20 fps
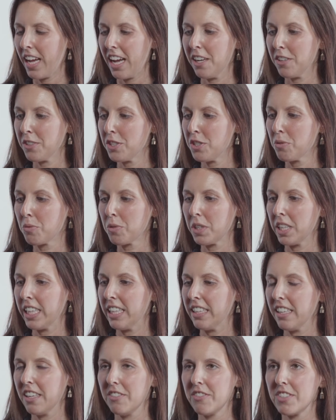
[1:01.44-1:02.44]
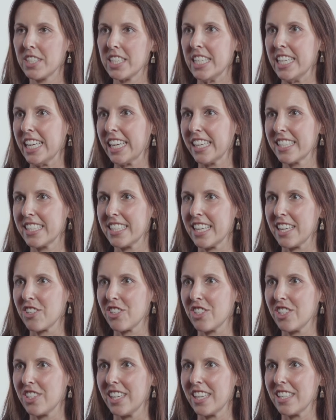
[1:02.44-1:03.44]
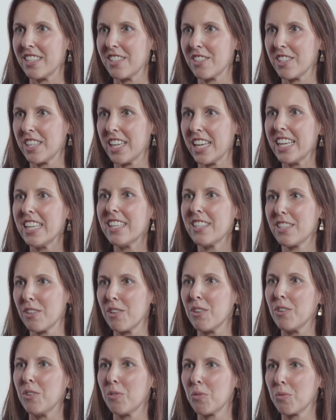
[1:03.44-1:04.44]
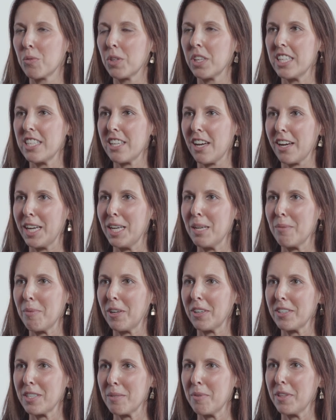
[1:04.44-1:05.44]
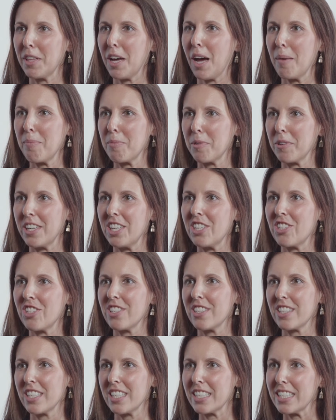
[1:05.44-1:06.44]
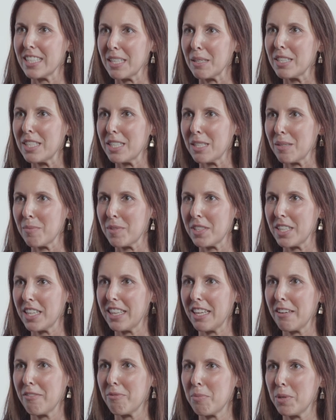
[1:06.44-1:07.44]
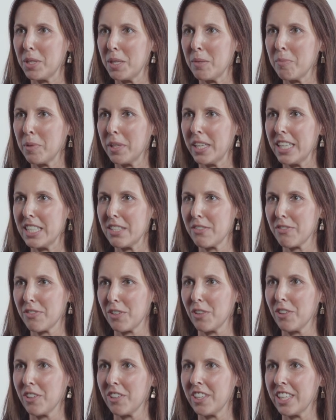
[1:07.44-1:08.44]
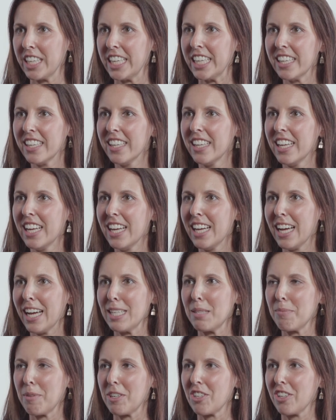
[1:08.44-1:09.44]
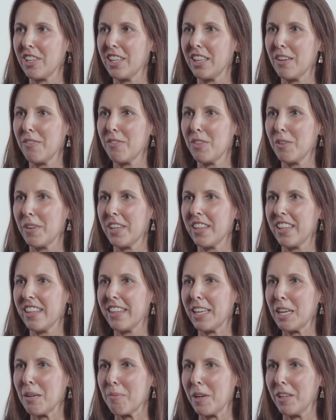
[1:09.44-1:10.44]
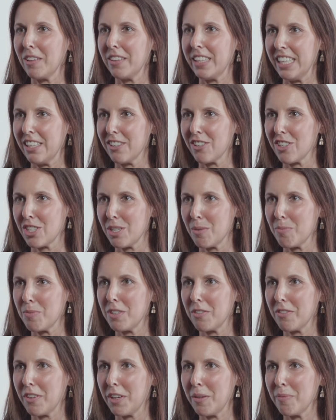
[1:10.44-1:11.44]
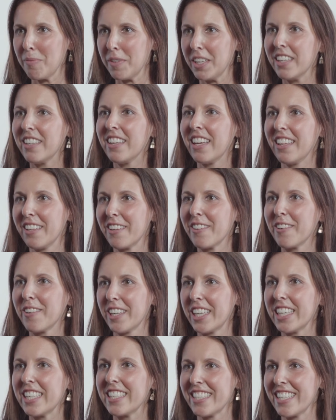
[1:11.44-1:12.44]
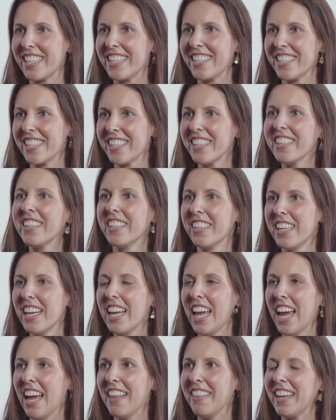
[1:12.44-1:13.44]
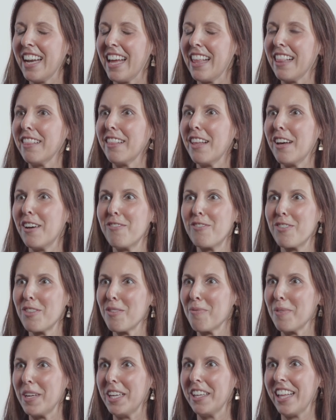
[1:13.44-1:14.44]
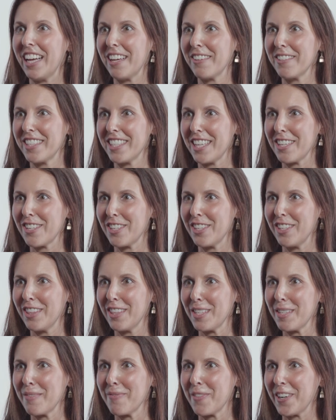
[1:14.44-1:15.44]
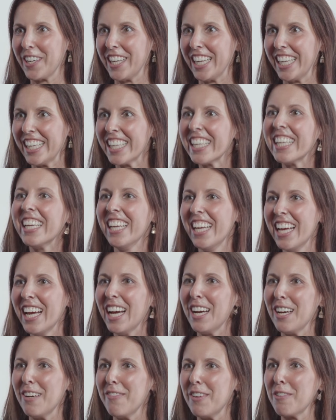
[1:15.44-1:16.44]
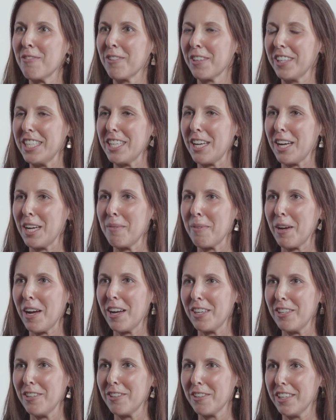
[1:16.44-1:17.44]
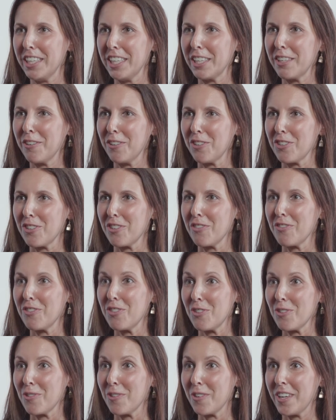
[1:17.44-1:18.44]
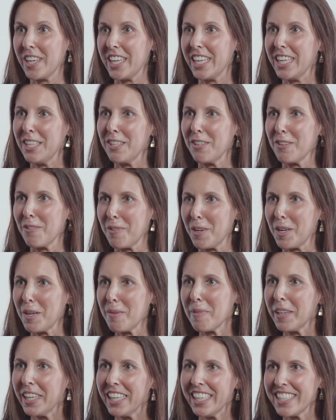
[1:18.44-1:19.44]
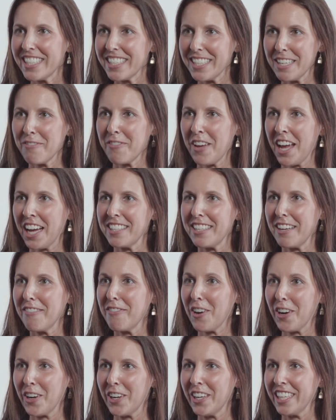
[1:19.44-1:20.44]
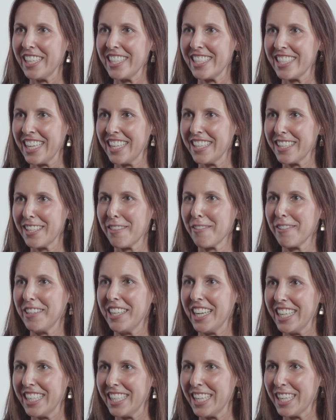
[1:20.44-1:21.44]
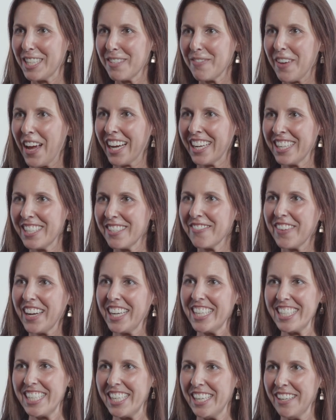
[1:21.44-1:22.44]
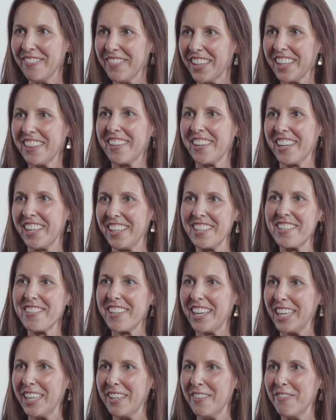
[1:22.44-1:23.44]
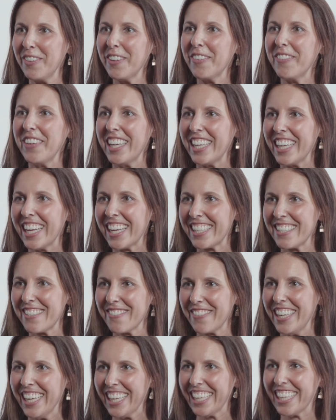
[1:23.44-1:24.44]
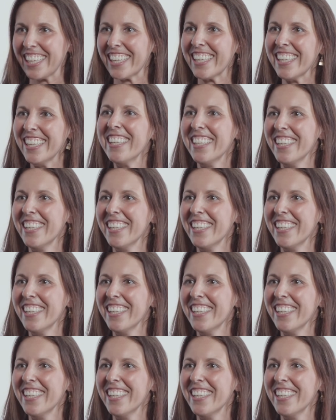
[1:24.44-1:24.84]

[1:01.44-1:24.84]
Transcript: I also really loved Nick's session yesterday, so really talking about some of the operations and systems that they've put in place for learning. I especially love the way they think about leadership development at their organization. And then I loved the wheelhouse session this morning, and really talking about how do you create a culture of joy in your workplace. In fact, I've already sent 3 ideas back to my team that they're going to try to implement next week.